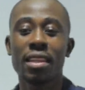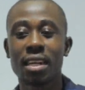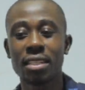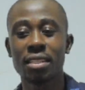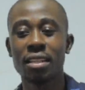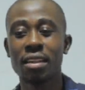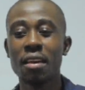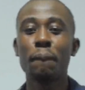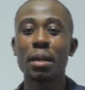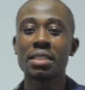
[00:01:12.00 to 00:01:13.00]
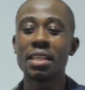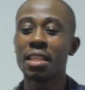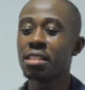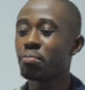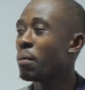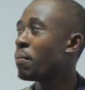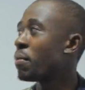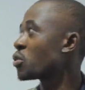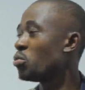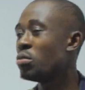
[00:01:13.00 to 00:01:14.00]
that passing these
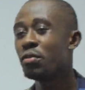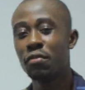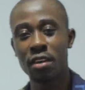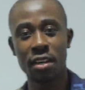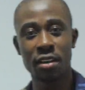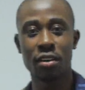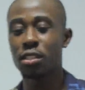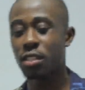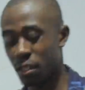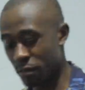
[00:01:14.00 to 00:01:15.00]
papers will be very easy.